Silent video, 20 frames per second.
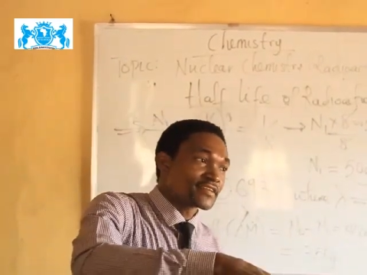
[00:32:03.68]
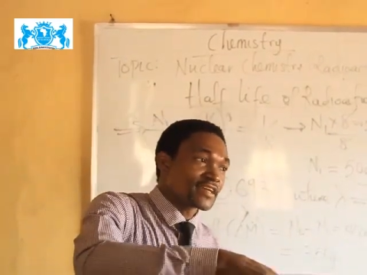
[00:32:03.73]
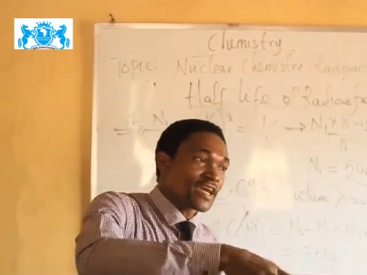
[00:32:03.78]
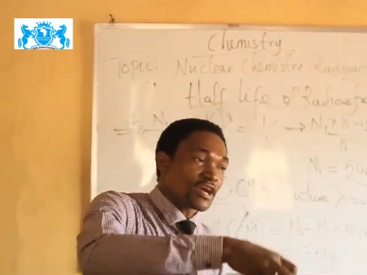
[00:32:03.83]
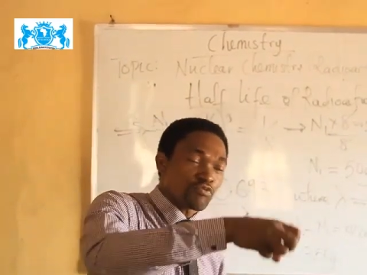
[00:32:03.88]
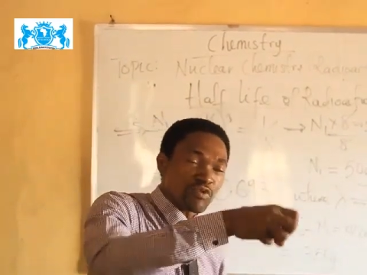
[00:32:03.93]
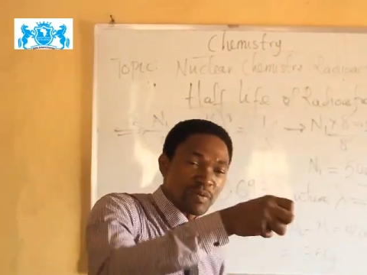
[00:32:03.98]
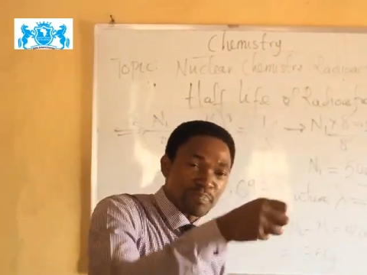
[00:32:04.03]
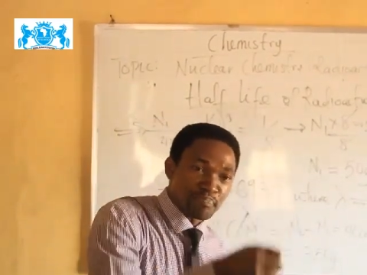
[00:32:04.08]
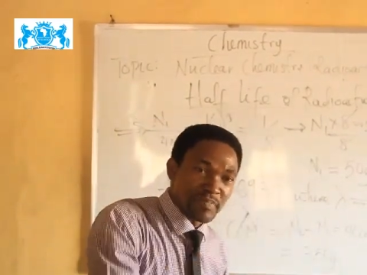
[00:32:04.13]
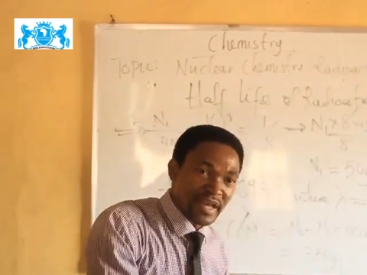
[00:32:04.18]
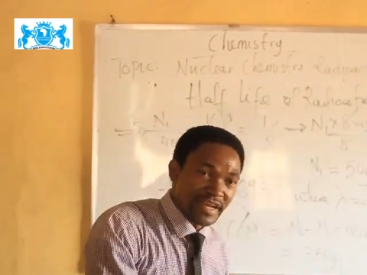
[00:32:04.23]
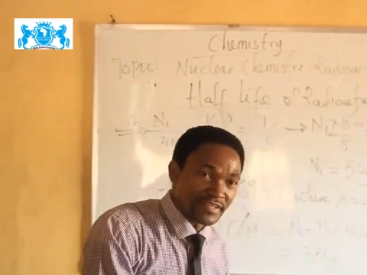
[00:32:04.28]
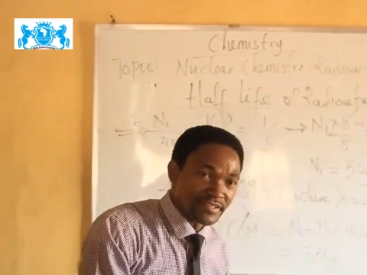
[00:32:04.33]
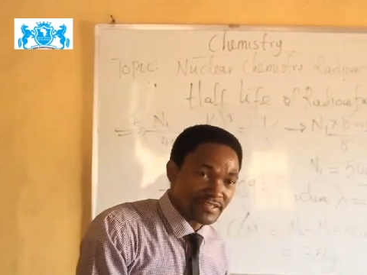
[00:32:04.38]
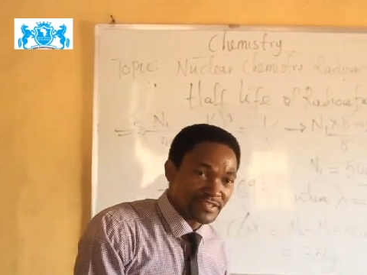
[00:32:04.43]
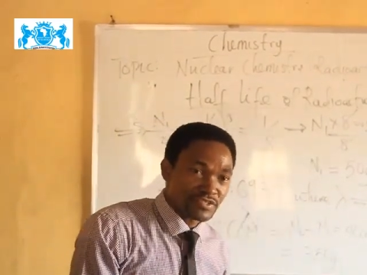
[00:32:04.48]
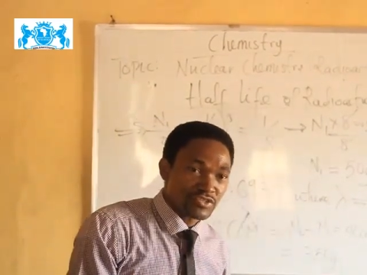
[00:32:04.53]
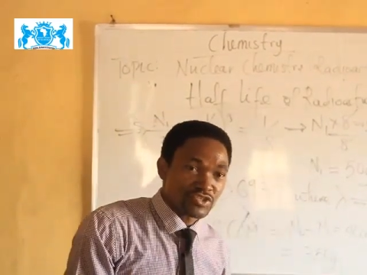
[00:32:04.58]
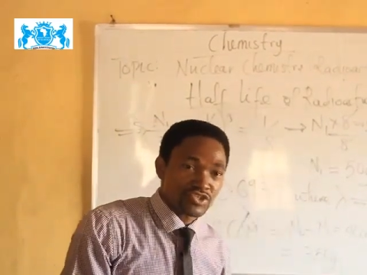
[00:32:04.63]
equipment,
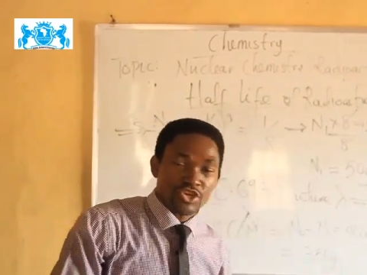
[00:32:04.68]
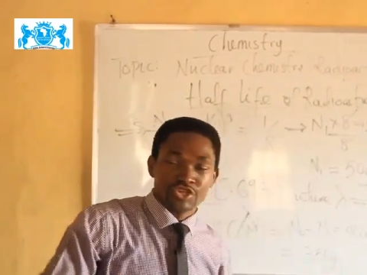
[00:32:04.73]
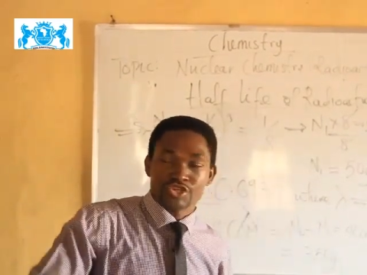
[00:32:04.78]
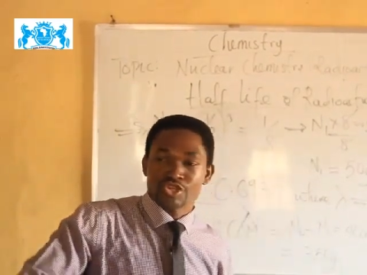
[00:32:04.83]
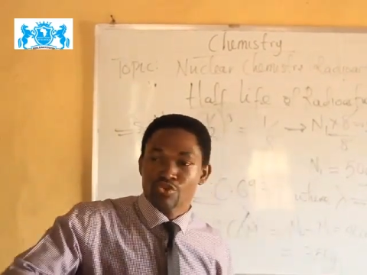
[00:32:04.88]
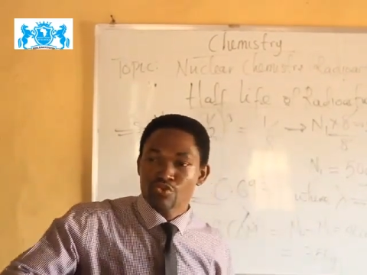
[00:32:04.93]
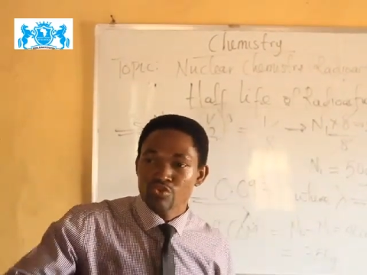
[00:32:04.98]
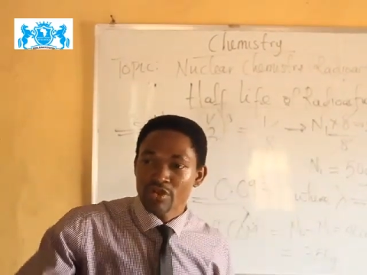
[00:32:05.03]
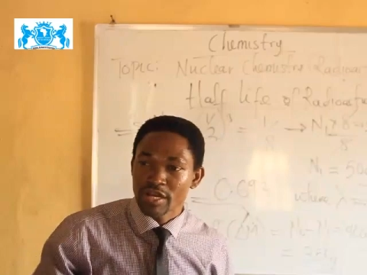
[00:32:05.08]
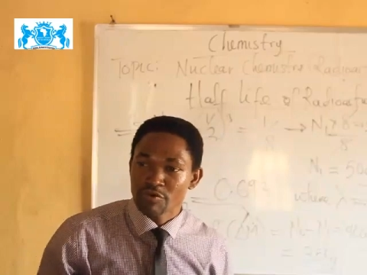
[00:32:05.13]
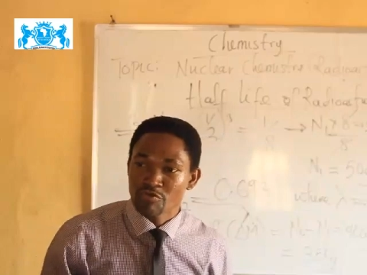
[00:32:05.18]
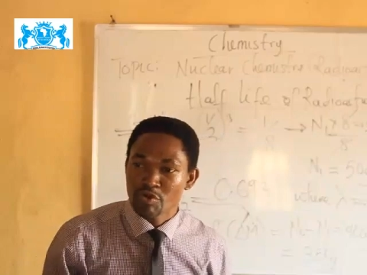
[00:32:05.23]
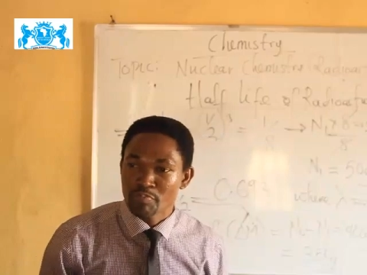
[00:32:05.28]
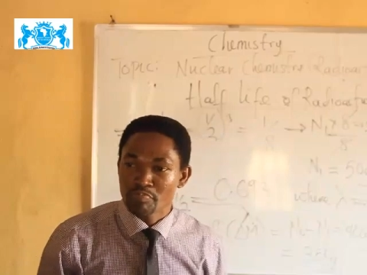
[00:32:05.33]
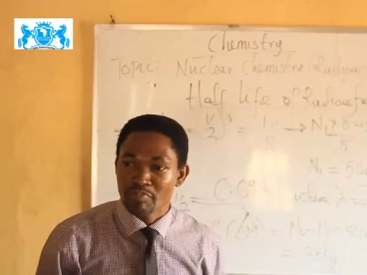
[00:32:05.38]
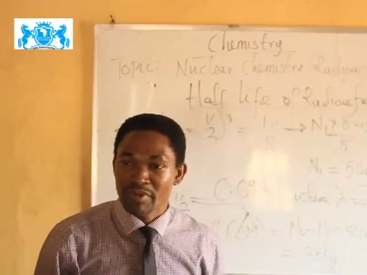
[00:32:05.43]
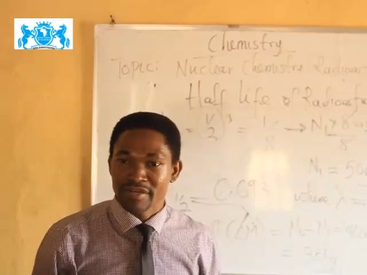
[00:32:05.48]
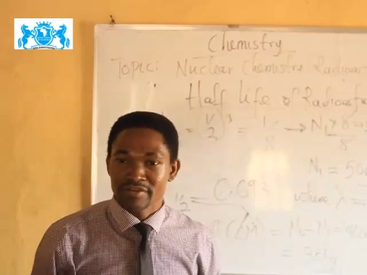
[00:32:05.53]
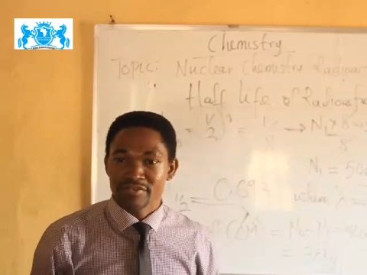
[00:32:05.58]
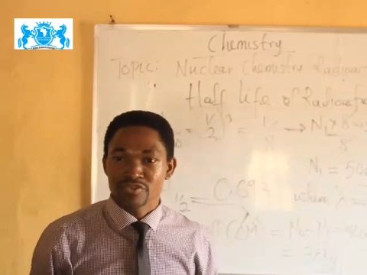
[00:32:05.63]
surgical
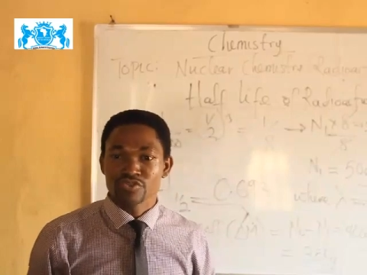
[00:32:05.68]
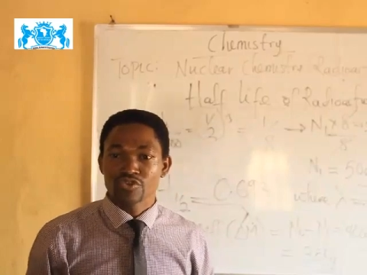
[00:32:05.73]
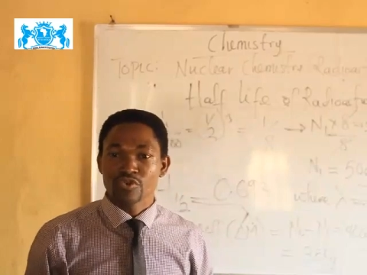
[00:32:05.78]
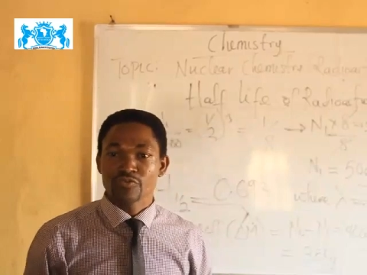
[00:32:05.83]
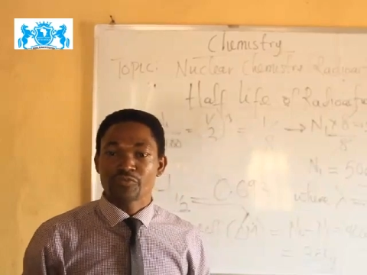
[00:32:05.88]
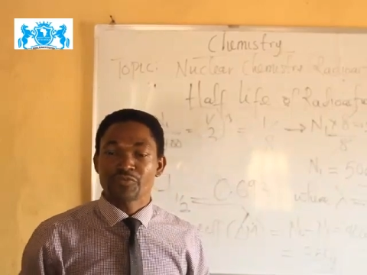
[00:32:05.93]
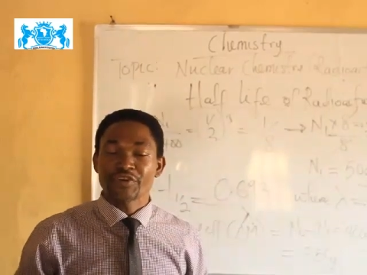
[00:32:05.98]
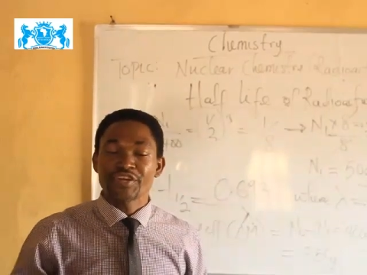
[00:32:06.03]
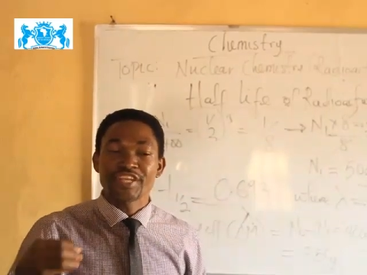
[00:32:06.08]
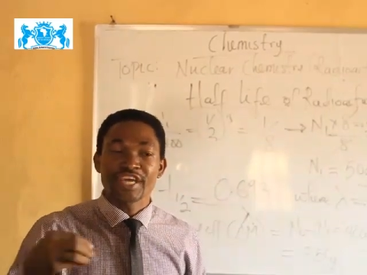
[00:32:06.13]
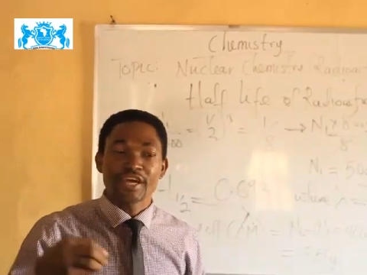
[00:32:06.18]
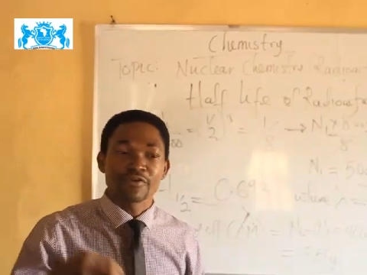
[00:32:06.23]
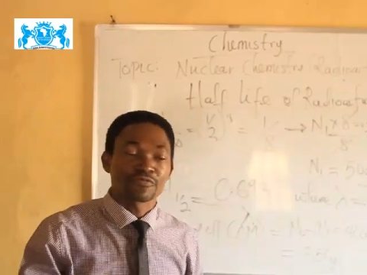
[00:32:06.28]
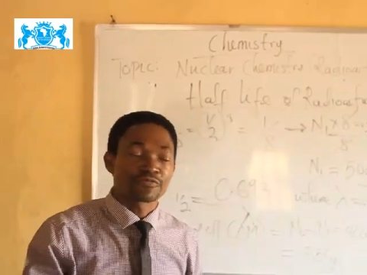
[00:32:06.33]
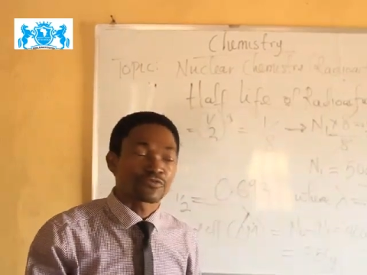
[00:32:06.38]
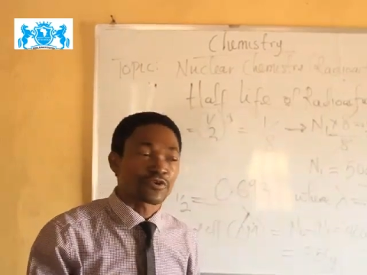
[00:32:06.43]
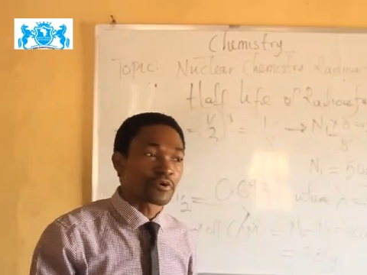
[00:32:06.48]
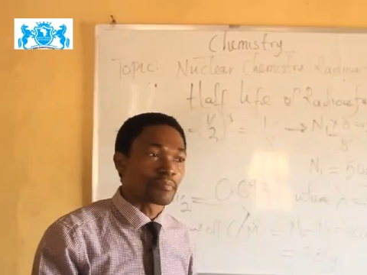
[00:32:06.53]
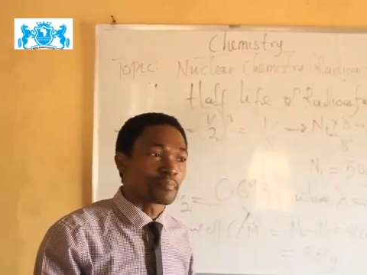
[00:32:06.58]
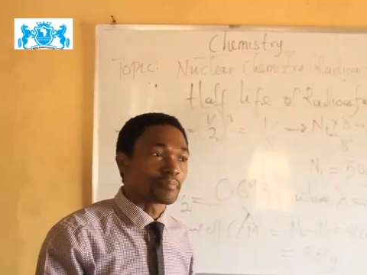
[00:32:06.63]
equipment to free them
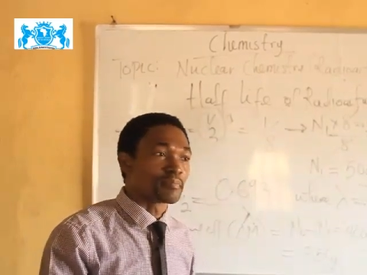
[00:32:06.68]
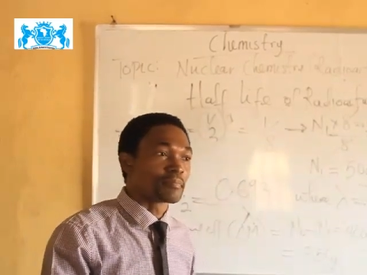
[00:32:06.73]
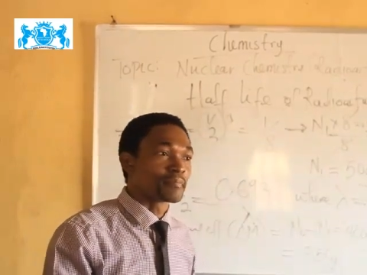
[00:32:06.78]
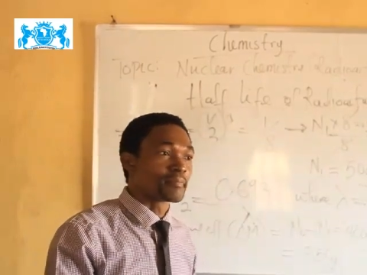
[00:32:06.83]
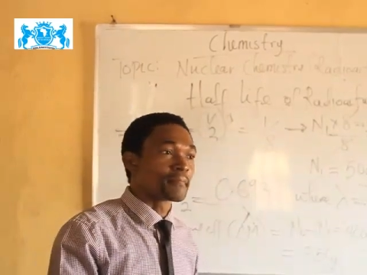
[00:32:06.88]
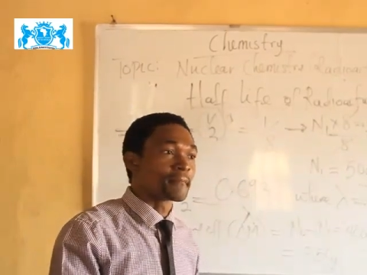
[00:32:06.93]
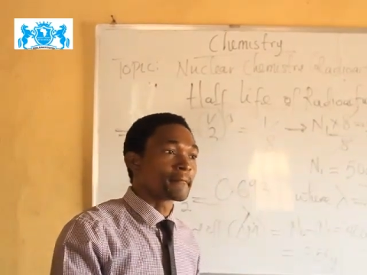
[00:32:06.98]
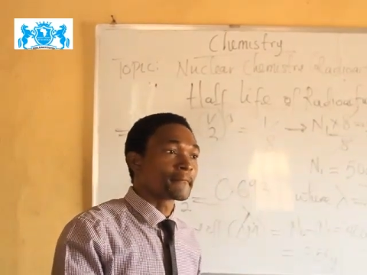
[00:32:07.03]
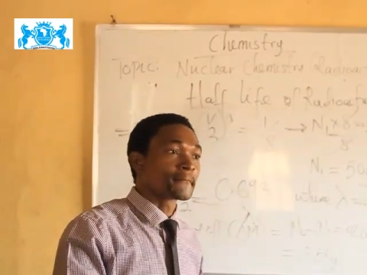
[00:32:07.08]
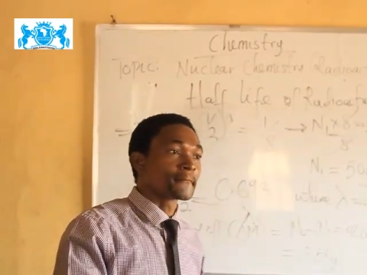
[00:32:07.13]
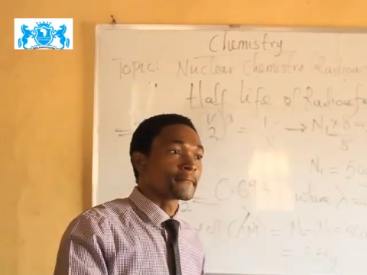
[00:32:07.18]
from